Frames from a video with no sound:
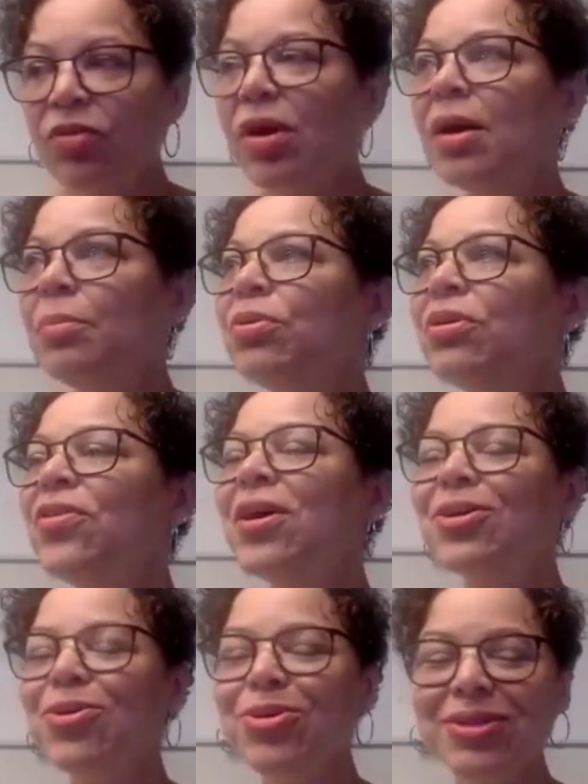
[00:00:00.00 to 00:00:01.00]

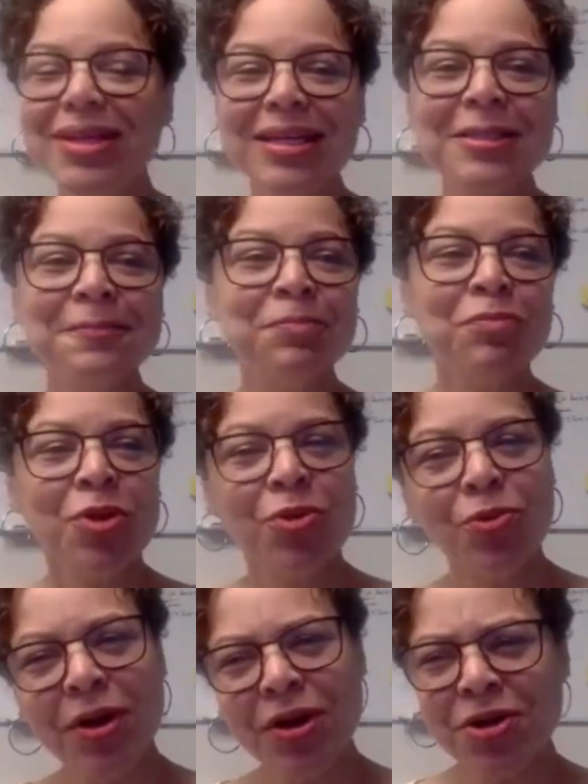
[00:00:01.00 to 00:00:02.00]
prefrontal cortex,
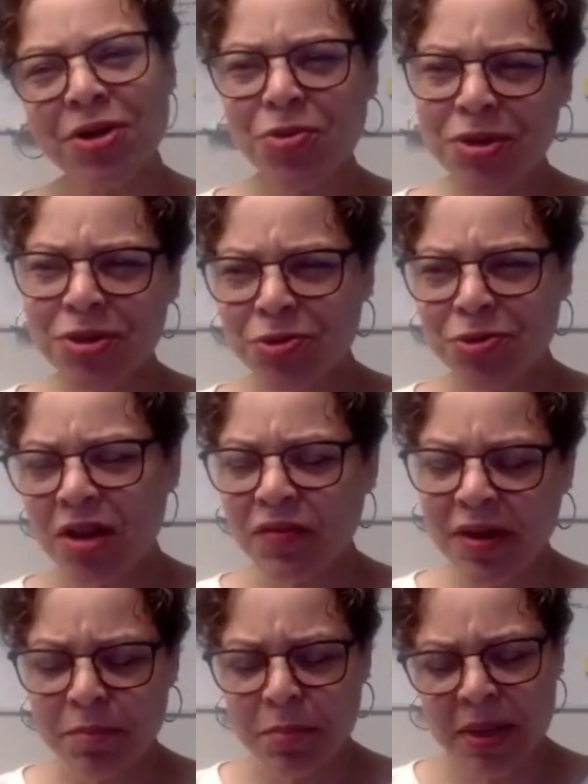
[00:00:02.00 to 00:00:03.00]
where we do all of
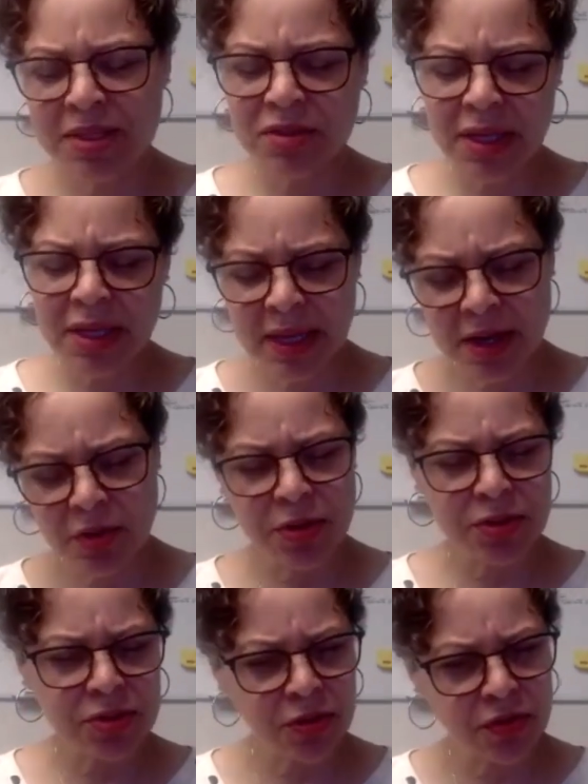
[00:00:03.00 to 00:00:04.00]
our best thinking and
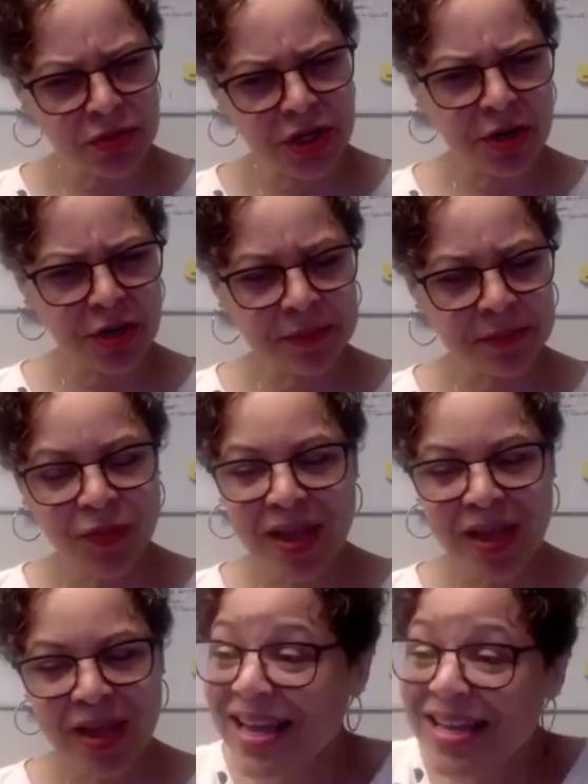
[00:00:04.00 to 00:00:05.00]
we're so terribly,
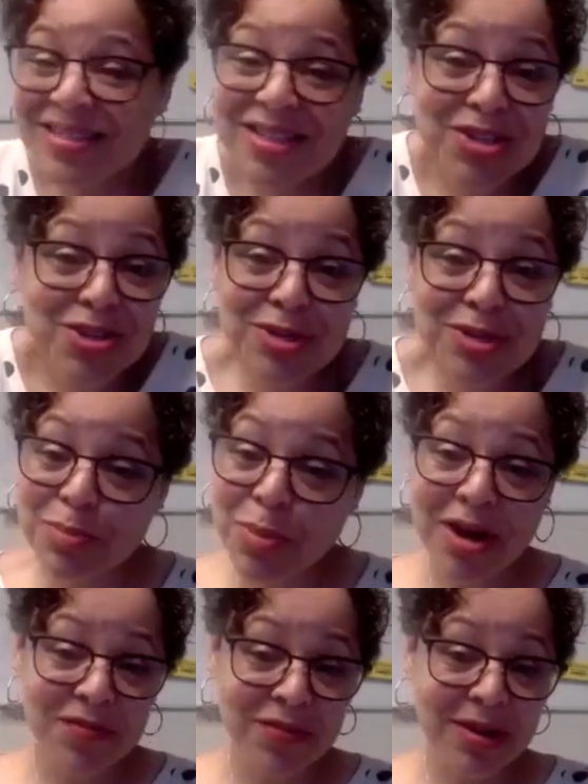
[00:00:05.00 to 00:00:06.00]
that's the newest
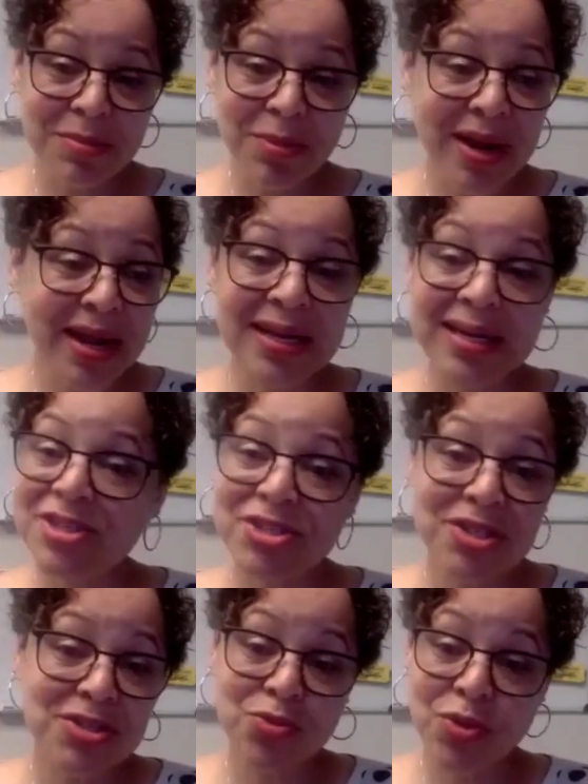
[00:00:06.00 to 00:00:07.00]
part of our brain, and it's
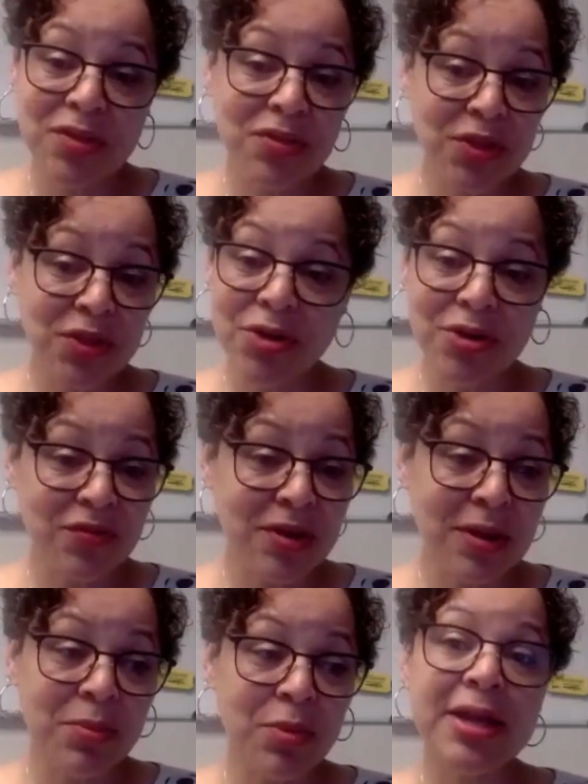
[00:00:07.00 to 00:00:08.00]
just 1/3 of
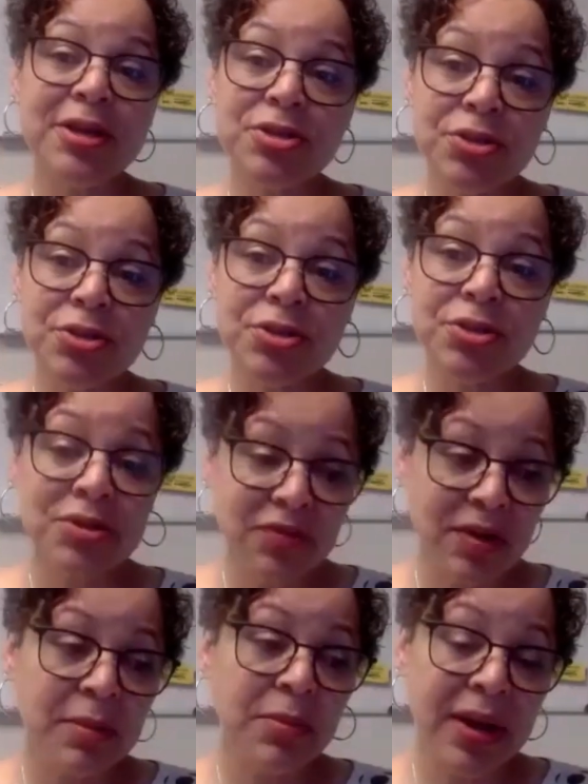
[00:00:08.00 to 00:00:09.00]
our brain. 2/3
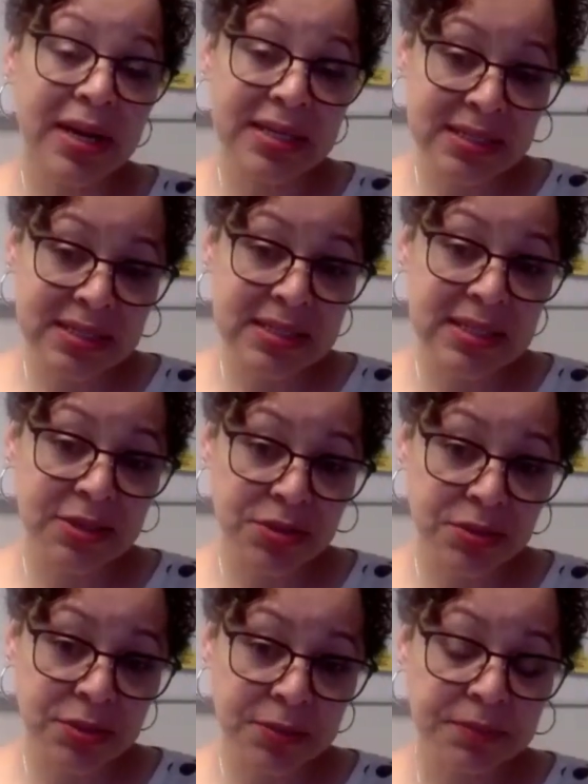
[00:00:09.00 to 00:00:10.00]
of our brain is
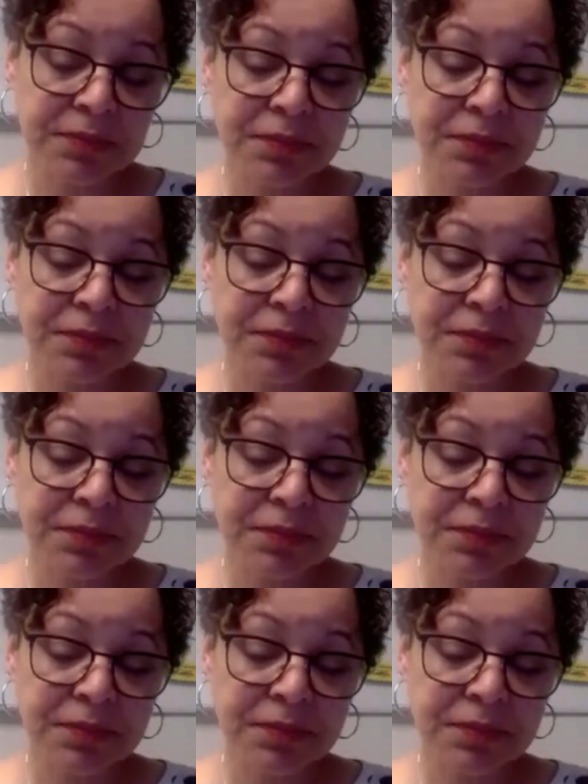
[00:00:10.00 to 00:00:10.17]
instinctual.